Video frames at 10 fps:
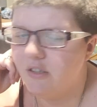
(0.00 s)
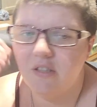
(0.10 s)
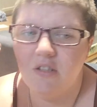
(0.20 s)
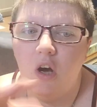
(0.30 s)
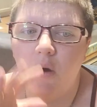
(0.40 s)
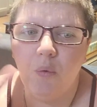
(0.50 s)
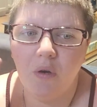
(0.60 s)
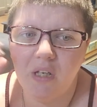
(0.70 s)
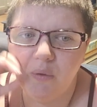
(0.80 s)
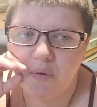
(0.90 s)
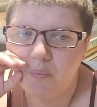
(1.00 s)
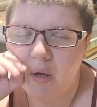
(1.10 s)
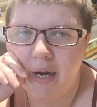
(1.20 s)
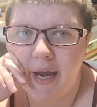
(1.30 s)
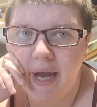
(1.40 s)
just not working with
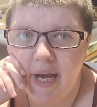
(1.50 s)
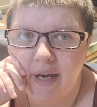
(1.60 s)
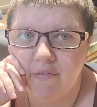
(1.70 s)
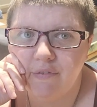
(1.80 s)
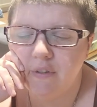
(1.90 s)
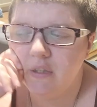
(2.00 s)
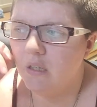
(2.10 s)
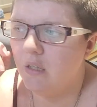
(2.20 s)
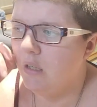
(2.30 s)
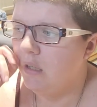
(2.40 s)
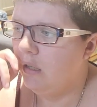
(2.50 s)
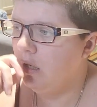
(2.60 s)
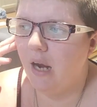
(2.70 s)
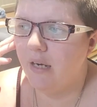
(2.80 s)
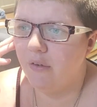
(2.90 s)
what I have.
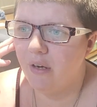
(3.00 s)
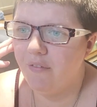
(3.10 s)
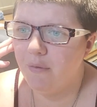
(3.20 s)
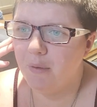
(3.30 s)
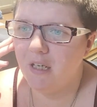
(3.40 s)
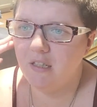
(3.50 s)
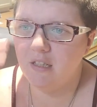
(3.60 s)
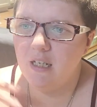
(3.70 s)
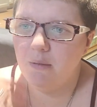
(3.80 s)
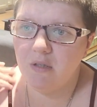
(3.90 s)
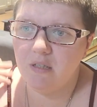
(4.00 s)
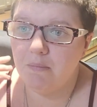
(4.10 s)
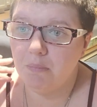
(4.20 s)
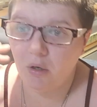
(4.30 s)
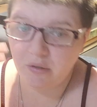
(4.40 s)
I don't have the money to keep just
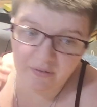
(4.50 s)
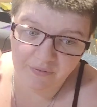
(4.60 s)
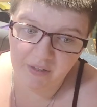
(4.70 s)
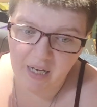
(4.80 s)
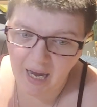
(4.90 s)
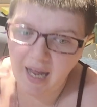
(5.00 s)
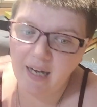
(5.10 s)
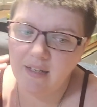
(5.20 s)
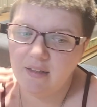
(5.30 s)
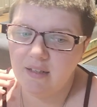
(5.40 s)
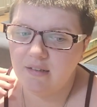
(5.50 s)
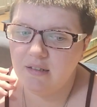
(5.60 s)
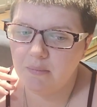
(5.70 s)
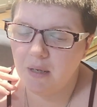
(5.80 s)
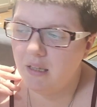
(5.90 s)
impulsively adding
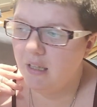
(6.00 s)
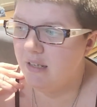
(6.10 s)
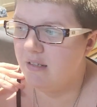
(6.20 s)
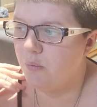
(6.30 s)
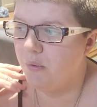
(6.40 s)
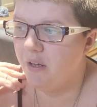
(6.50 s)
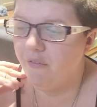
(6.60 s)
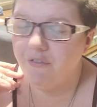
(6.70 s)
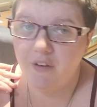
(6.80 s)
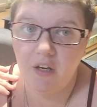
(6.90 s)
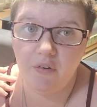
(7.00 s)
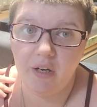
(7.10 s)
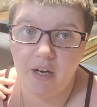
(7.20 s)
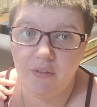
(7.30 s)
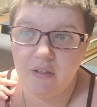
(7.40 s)
things to my list without
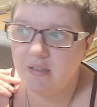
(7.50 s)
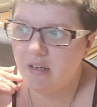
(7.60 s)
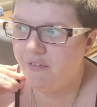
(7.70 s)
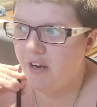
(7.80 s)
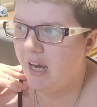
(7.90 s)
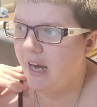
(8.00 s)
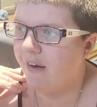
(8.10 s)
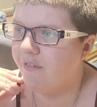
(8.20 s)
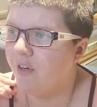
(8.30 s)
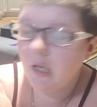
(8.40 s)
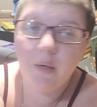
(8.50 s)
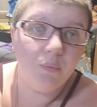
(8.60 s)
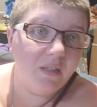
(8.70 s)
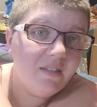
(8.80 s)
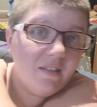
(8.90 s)
figuring out the stuff I have. And
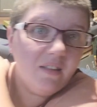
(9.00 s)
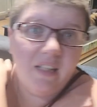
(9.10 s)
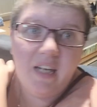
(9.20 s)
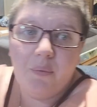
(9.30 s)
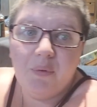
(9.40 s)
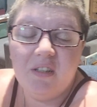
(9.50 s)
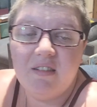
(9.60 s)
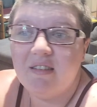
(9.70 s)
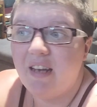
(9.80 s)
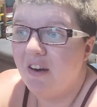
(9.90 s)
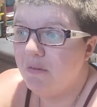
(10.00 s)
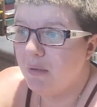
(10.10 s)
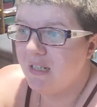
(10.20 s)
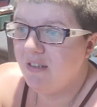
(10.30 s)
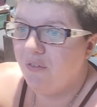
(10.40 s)
recently, I really scared
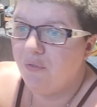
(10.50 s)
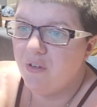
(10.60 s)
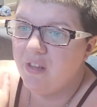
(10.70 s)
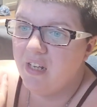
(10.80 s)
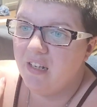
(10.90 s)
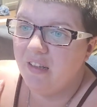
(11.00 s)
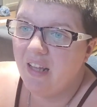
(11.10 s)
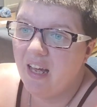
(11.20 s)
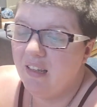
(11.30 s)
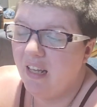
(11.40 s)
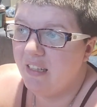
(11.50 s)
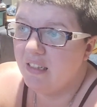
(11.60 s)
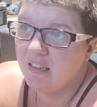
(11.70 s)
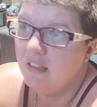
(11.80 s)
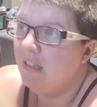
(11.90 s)
myself with it, and that,
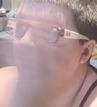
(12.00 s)
like,